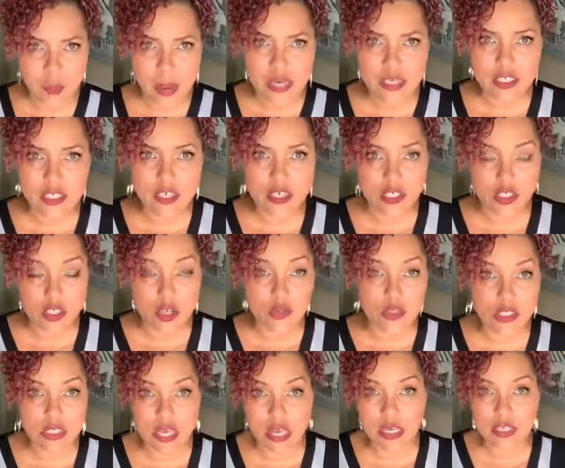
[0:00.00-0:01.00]
especially
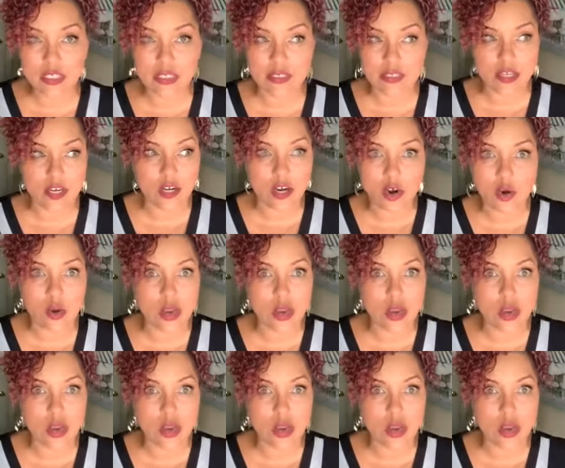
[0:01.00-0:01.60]
associations that are